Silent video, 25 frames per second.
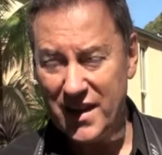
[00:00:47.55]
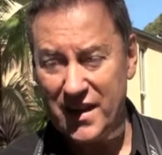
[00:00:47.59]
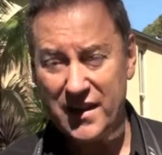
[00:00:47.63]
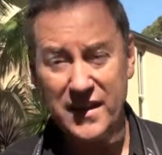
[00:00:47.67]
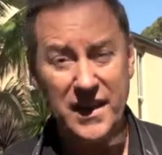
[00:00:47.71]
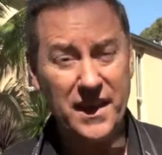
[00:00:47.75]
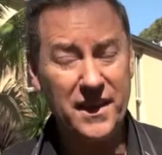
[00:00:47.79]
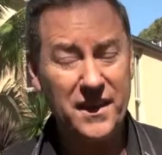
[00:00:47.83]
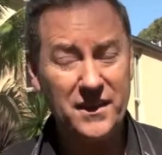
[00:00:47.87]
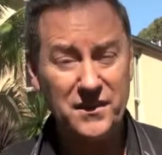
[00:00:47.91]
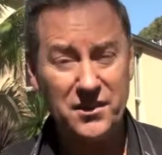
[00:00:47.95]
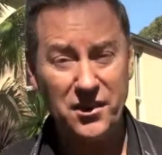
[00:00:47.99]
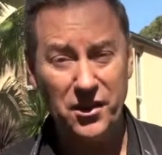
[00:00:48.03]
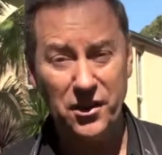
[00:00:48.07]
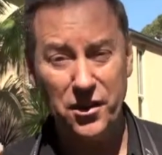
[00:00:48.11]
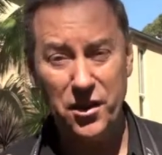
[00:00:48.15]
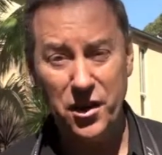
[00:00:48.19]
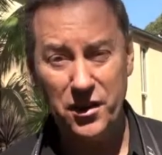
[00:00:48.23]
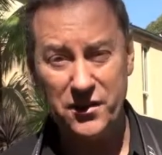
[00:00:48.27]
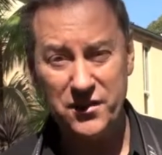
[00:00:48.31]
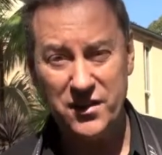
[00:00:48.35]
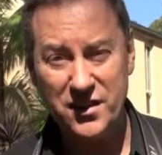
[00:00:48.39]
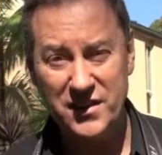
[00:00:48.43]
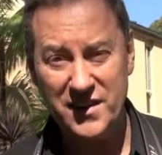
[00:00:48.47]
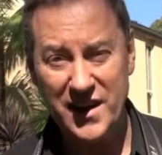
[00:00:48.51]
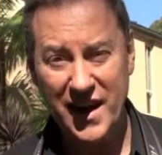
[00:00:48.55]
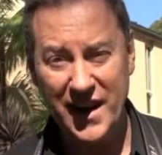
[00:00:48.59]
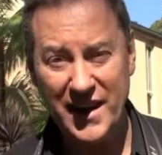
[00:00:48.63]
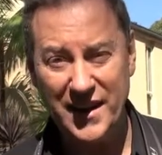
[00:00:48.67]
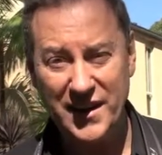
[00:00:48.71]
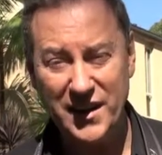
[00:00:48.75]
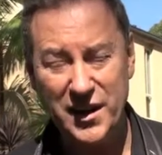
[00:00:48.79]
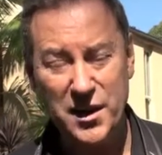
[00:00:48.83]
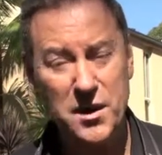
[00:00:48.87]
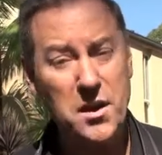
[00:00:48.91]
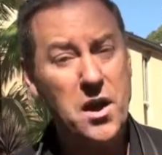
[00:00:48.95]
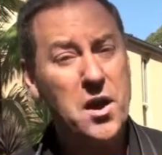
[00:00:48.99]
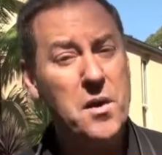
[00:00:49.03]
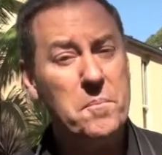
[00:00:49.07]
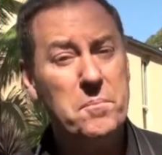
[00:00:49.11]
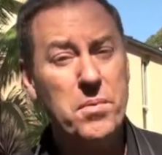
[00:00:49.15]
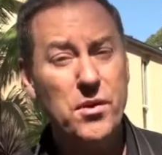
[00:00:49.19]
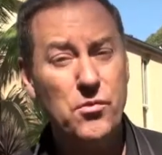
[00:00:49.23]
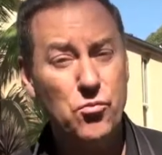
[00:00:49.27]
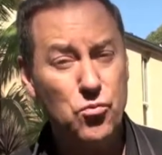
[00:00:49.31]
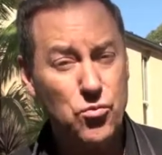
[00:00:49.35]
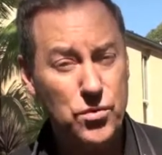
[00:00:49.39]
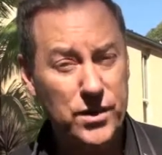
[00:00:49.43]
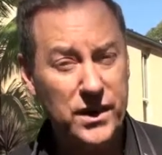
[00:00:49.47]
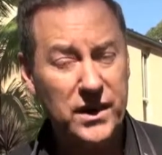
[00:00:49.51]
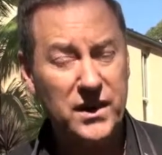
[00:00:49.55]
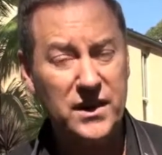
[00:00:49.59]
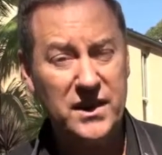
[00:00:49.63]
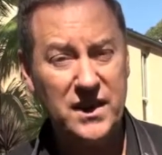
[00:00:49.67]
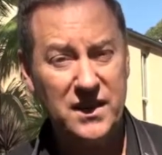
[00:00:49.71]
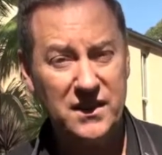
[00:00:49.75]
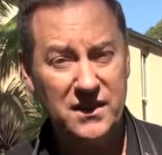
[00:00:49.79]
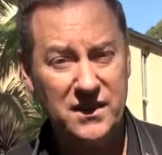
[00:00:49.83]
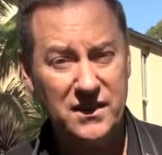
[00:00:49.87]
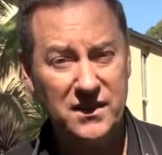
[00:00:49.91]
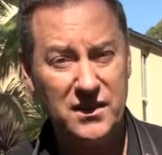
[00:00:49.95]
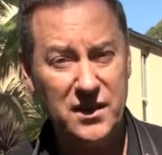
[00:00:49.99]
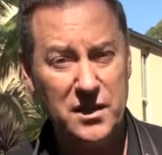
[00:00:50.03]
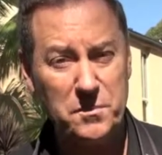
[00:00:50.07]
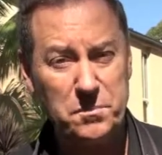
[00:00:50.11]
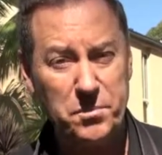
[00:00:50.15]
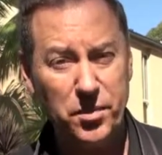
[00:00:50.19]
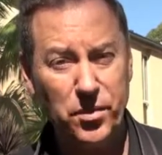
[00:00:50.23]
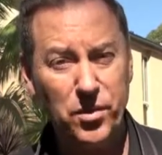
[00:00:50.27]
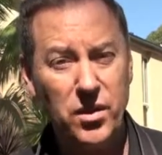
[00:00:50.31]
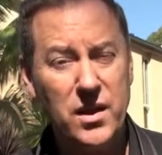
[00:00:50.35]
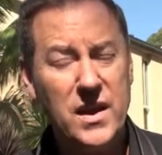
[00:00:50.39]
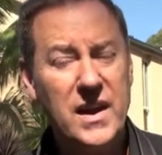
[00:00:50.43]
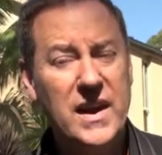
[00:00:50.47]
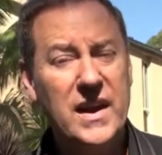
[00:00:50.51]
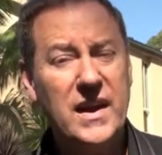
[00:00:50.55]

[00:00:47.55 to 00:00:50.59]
Now that's a lot to take in, but really it's simple.